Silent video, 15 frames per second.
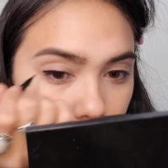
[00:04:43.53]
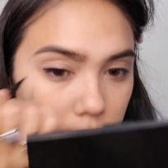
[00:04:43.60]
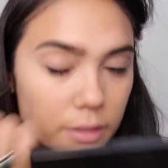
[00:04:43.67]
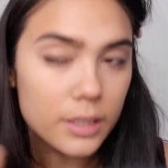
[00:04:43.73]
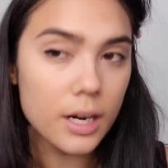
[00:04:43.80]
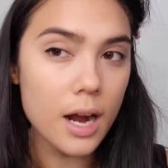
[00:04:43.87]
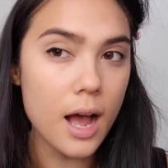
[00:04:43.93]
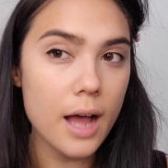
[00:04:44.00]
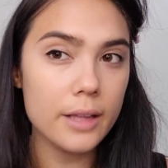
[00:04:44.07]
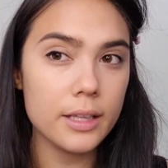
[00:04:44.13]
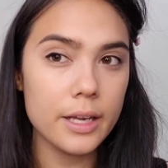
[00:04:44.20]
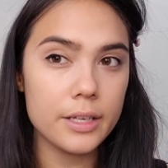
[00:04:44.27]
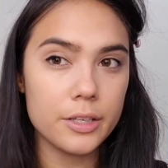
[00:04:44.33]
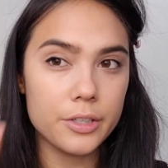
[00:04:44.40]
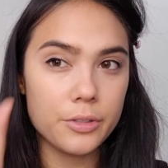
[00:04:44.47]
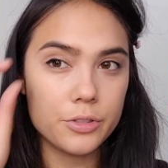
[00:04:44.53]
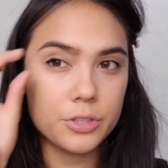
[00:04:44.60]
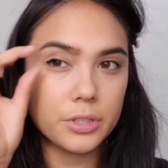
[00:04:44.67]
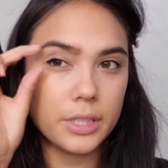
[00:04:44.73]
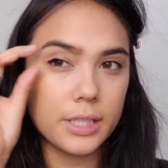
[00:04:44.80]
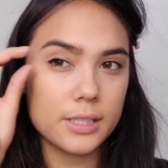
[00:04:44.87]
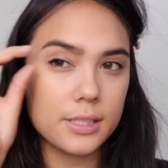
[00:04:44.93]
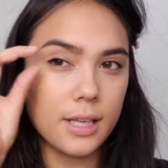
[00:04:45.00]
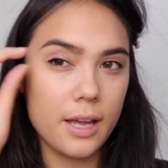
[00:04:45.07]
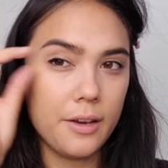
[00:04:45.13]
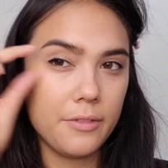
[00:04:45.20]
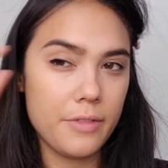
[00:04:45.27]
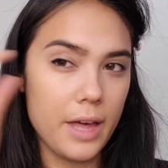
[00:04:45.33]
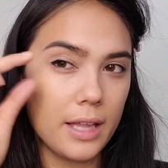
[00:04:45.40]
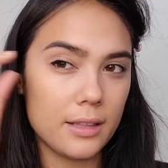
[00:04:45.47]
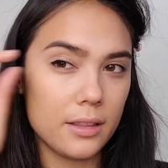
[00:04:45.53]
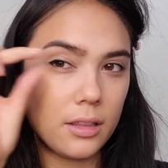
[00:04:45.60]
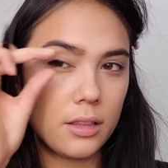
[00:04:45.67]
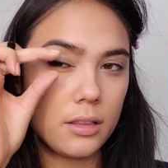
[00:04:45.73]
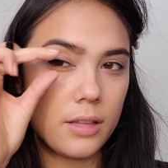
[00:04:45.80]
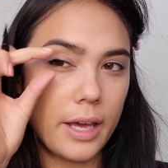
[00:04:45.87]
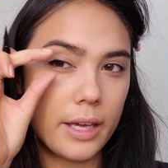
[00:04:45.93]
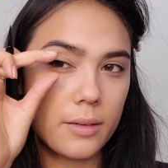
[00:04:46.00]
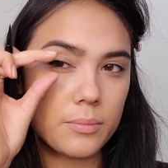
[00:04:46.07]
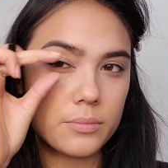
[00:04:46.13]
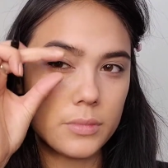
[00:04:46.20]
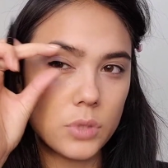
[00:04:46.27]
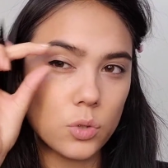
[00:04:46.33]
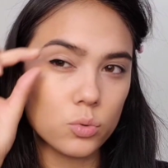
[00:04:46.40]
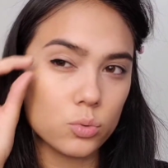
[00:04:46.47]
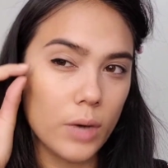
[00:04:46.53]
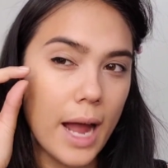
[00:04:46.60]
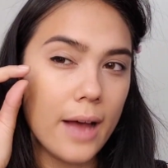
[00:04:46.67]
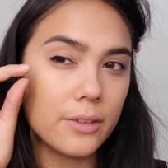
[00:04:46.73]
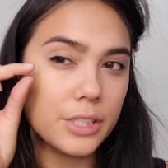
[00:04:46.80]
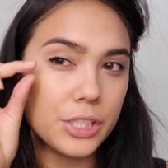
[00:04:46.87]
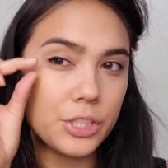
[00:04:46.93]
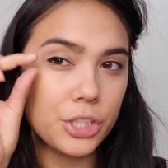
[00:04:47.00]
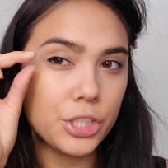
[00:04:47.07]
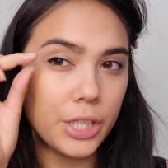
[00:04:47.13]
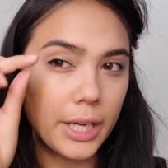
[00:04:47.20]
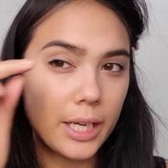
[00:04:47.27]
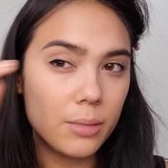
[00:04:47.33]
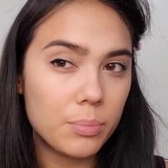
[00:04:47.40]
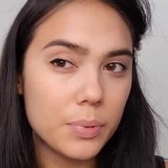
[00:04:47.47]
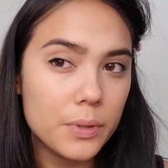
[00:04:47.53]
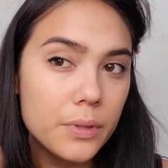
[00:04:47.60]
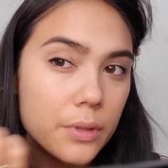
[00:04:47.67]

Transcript: Like our eyeliner usually is kind of that like rounded shape.